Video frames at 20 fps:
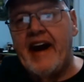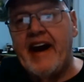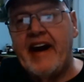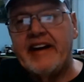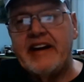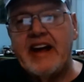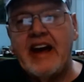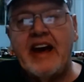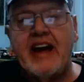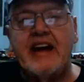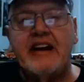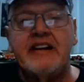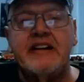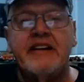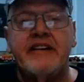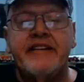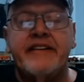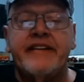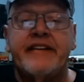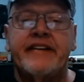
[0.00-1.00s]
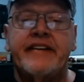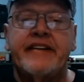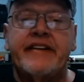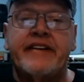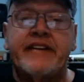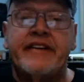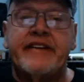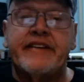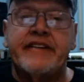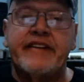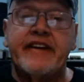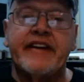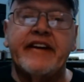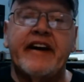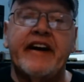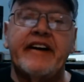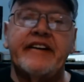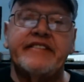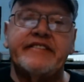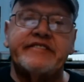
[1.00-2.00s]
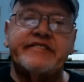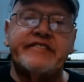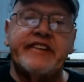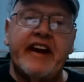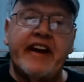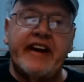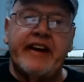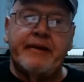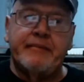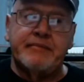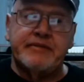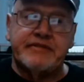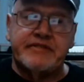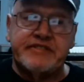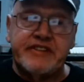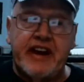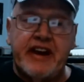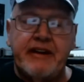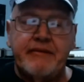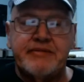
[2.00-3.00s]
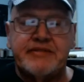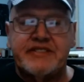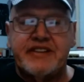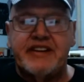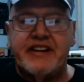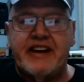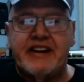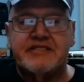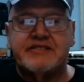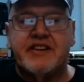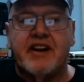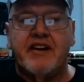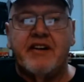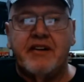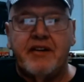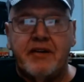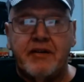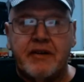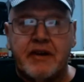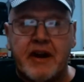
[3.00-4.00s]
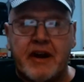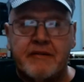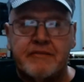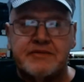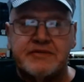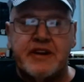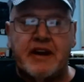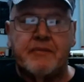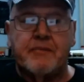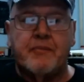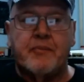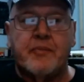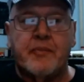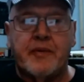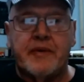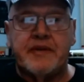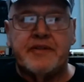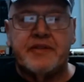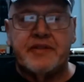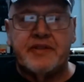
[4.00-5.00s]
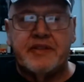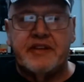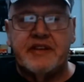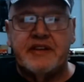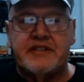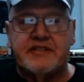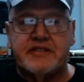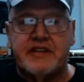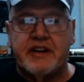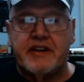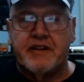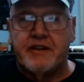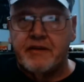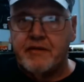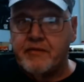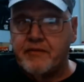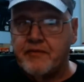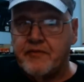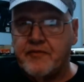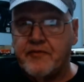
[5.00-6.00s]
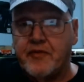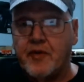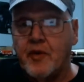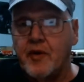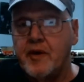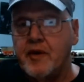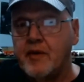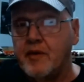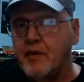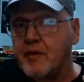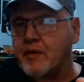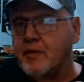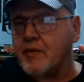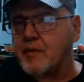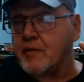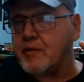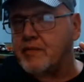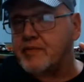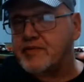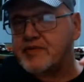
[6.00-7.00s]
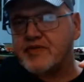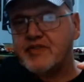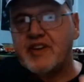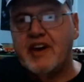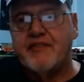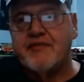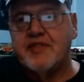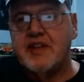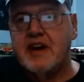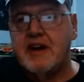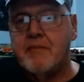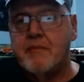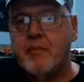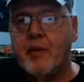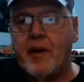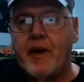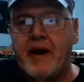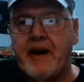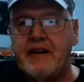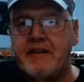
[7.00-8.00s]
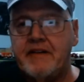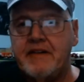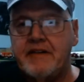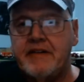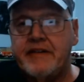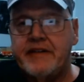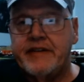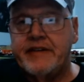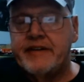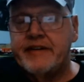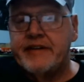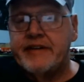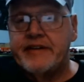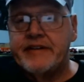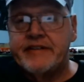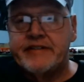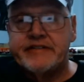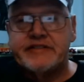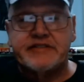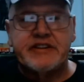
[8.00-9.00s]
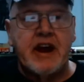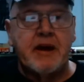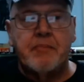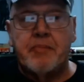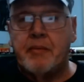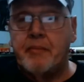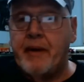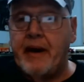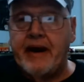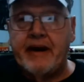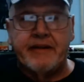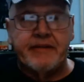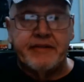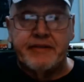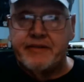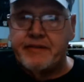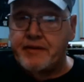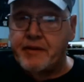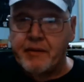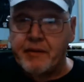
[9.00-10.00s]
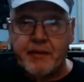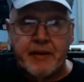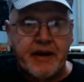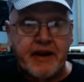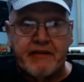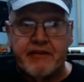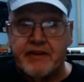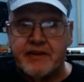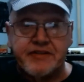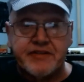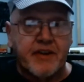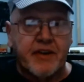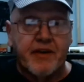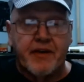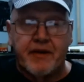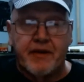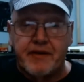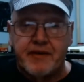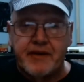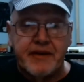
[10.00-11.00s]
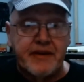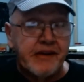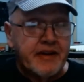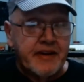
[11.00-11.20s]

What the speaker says: And then you got James Tedesco, who comes up with this here foil stuff that he bought, Shape a Mountain or whatever it's called,